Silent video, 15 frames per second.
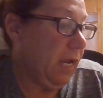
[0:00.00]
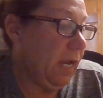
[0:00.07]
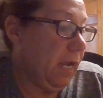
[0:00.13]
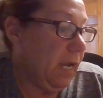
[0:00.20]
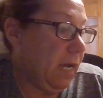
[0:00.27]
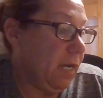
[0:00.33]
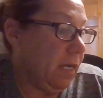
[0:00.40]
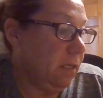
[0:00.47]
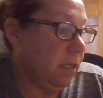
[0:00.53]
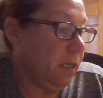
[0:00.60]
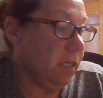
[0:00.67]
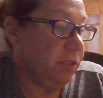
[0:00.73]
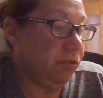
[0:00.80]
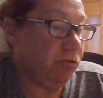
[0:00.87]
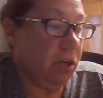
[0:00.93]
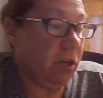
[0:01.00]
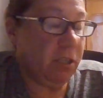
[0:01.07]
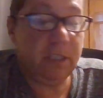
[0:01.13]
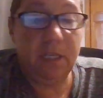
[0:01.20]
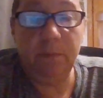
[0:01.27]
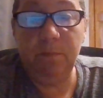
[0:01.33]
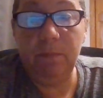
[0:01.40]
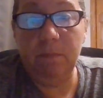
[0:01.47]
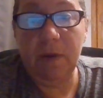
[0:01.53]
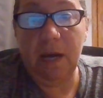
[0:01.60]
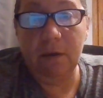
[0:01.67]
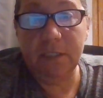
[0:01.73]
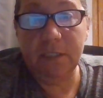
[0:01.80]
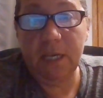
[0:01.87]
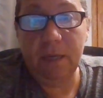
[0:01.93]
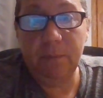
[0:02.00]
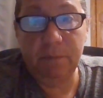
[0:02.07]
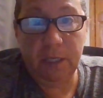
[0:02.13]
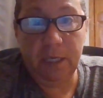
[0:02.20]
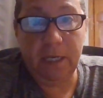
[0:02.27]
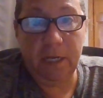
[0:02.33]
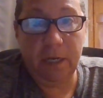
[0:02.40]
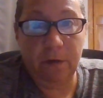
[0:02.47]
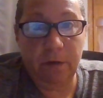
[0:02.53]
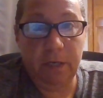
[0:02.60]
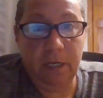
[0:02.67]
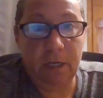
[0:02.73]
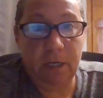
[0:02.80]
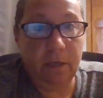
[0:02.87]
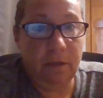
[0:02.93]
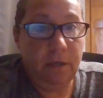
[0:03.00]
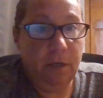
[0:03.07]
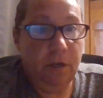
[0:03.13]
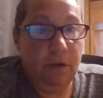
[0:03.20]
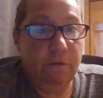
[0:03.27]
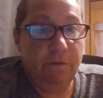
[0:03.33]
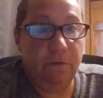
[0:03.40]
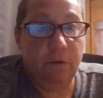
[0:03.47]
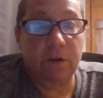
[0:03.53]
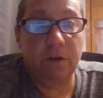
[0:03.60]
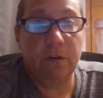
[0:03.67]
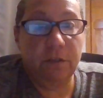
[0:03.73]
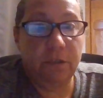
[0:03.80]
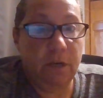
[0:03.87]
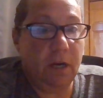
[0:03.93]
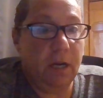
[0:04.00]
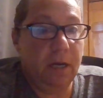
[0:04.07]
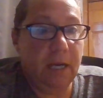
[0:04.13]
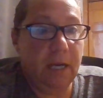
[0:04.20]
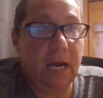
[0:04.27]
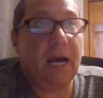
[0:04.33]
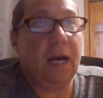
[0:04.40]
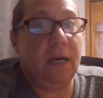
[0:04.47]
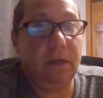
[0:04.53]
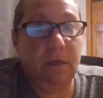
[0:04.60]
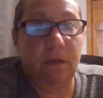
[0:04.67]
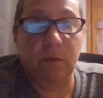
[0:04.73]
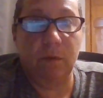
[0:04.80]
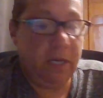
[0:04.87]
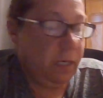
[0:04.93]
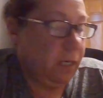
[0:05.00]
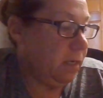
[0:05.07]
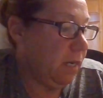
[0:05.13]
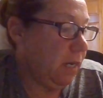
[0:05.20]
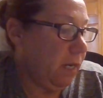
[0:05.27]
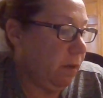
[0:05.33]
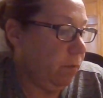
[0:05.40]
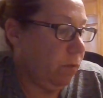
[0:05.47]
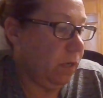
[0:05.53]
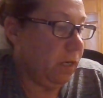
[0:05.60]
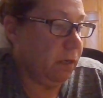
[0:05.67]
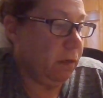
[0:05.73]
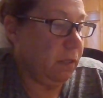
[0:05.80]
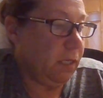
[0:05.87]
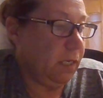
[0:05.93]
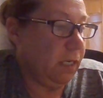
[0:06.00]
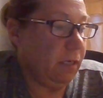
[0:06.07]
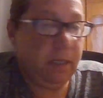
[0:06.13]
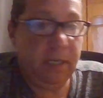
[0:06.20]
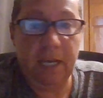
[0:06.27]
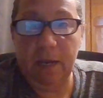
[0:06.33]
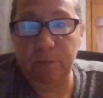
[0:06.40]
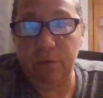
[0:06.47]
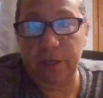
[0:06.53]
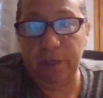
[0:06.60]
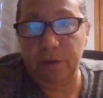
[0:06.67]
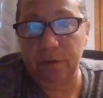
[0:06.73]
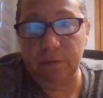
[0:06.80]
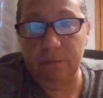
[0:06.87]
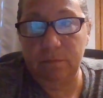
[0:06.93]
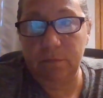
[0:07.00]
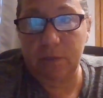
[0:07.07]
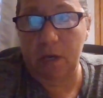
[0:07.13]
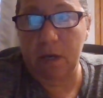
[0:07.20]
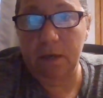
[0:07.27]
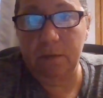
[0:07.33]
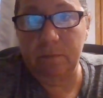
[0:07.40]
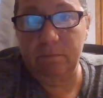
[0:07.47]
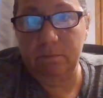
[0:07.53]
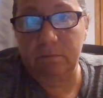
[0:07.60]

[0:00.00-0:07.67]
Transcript: and a constructed outside play area for her dog on a rainy day where it can't bring your dog